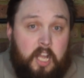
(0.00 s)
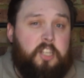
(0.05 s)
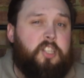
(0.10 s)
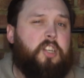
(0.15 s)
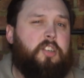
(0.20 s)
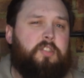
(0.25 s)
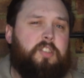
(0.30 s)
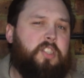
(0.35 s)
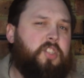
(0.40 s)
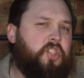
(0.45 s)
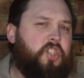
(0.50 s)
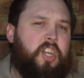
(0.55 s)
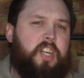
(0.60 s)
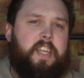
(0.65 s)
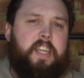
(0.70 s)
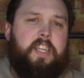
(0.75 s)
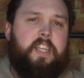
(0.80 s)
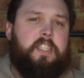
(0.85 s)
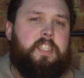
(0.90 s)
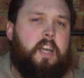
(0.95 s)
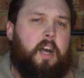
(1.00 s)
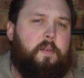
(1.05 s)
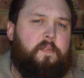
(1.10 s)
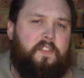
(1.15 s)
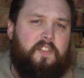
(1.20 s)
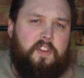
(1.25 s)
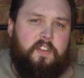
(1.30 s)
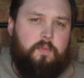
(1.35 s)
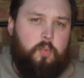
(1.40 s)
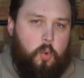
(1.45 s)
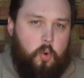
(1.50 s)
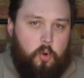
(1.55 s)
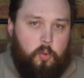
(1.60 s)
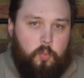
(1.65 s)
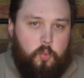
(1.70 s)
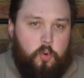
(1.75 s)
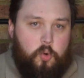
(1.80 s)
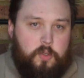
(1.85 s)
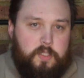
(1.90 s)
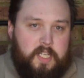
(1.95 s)
Don't just chuck it in a tub full of warm
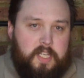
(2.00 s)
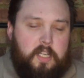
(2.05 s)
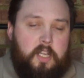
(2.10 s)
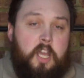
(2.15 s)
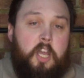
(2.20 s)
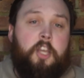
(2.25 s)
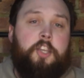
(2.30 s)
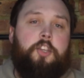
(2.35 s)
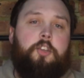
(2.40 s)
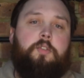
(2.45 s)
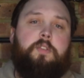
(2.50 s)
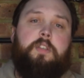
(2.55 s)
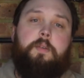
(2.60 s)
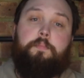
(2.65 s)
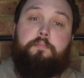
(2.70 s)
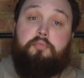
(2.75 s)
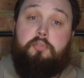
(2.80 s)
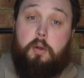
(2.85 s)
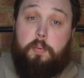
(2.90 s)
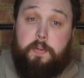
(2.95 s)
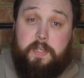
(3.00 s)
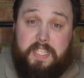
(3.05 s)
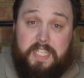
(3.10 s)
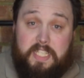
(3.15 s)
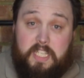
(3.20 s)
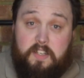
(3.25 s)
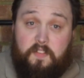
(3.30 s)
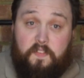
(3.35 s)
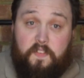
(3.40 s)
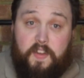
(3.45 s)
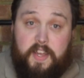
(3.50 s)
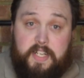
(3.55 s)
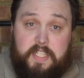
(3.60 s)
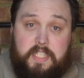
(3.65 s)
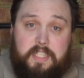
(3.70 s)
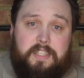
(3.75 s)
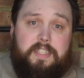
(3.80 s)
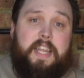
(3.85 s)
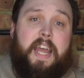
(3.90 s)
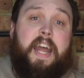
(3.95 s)
water, use some proper
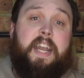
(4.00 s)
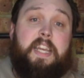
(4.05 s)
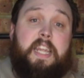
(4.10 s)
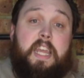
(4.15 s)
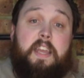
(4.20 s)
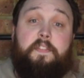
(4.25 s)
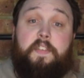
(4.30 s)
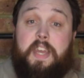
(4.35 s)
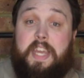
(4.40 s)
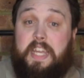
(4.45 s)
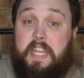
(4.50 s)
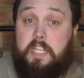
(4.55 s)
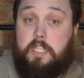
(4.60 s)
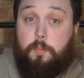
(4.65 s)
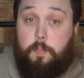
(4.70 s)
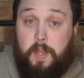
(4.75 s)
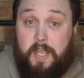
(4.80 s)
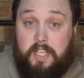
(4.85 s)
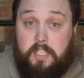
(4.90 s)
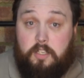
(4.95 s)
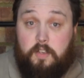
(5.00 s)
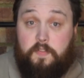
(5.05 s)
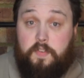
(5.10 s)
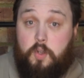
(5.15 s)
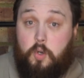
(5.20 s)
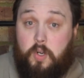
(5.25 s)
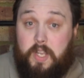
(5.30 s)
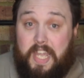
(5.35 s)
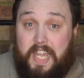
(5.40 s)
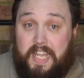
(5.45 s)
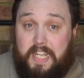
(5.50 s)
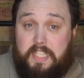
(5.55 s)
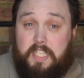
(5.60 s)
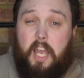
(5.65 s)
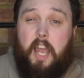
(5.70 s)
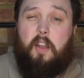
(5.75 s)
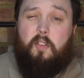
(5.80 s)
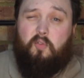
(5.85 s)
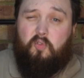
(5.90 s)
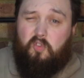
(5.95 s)
disinfectant and give each piece of your kit
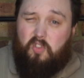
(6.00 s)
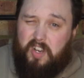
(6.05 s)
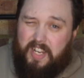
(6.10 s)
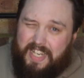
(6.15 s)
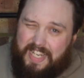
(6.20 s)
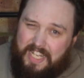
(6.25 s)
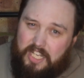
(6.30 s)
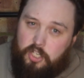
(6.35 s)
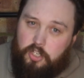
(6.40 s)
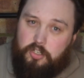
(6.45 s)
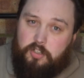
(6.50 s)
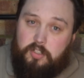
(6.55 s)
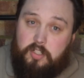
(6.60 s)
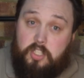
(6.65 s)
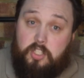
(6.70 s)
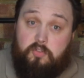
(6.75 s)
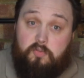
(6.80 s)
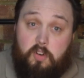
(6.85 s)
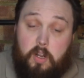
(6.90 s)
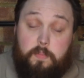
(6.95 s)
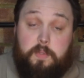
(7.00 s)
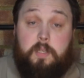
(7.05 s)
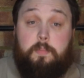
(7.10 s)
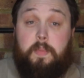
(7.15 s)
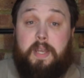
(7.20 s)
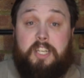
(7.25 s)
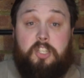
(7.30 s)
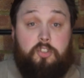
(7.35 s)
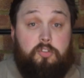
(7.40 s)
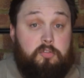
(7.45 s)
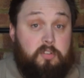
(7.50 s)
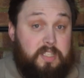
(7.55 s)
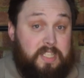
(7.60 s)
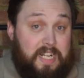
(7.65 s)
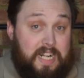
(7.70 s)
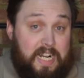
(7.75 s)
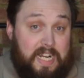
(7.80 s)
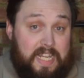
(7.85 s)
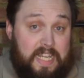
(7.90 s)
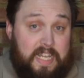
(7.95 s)
a really good scrub to make sure it's
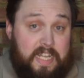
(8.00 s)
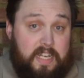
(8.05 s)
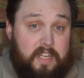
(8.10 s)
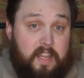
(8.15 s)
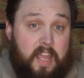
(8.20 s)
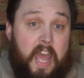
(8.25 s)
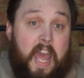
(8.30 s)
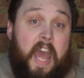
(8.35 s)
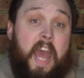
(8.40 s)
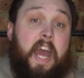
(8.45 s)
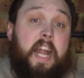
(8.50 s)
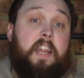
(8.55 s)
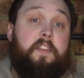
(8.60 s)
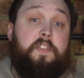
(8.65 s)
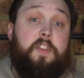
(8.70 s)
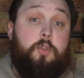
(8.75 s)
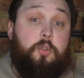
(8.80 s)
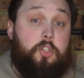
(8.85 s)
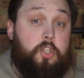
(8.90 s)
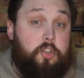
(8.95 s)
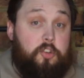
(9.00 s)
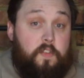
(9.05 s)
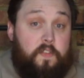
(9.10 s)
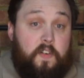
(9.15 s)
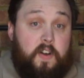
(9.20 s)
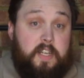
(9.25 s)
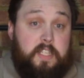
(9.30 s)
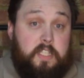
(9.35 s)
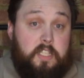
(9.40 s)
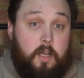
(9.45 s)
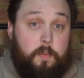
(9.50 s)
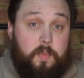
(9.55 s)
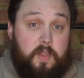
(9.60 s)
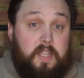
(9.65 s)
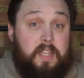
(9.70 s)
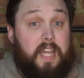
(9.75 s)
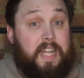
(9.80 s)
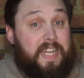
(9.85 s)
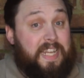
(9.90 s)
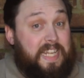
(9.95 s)
clean. And if you do find something
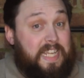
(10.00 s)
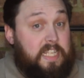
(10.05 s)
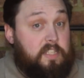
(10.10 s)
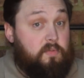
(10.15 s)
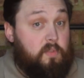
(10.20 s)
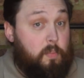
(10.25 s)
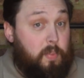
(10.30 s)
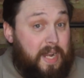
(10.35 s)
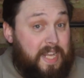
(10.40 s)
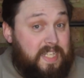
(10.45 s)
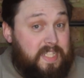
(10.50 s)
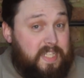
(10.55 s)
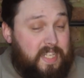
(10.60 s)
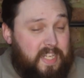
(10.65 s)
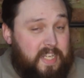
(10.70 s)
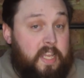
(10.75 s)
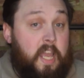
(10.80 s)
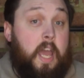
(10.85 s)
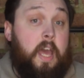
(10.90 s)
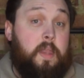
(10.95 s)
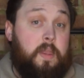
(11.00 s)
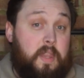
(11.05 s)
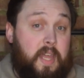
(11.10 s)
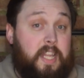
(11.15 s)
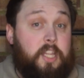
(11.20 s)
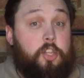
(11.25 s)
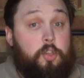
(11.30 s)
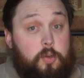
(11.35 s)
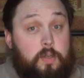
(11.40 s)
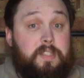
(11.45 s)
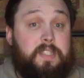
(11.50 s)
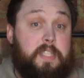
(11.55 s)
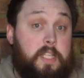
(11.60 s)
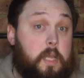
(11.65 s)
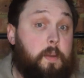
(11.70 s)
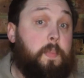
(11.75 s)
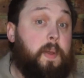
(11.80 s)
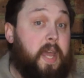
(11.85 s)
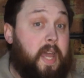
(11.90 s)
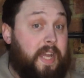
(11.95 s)
that needs replacing, then you can
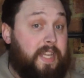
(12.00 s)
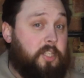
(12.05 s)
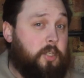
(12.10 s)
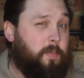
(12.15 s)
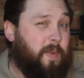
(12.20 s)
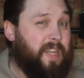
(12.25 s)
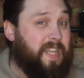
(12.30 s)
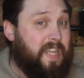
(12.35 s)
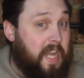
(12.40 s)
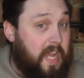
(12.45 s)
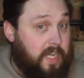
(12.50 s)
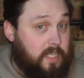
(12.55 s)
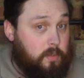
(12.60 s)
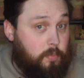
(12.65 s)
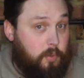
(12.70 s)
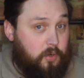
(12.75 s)
skip ahead to my next